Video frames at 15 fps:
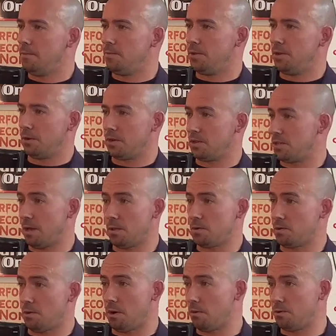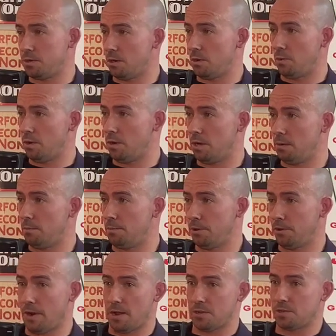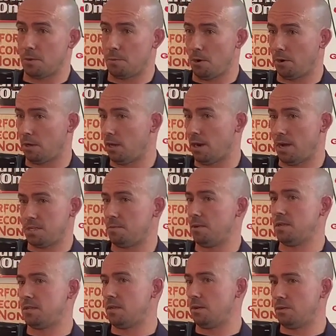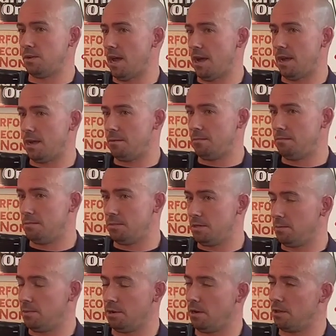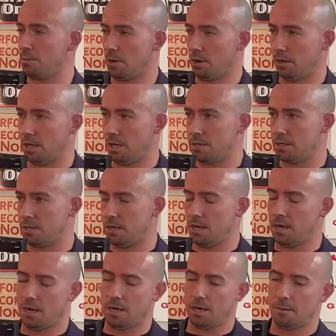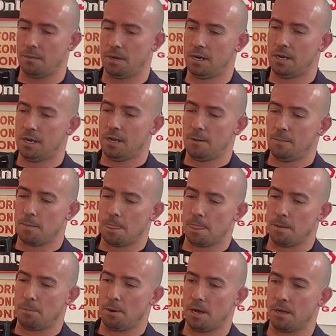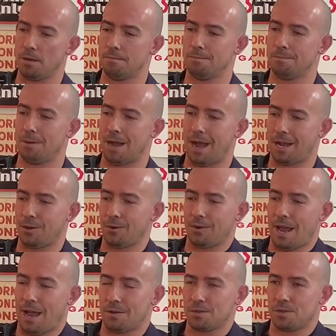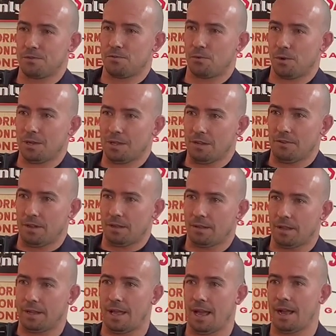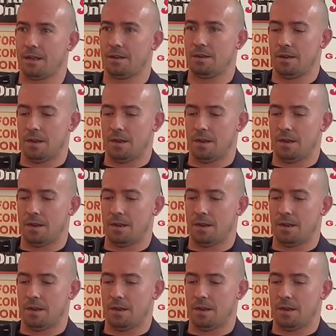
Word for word: You know, because sellers are always going to want to put their house on the market and not spend a single dime to put it on the market. But I go in houses for a living. Like, I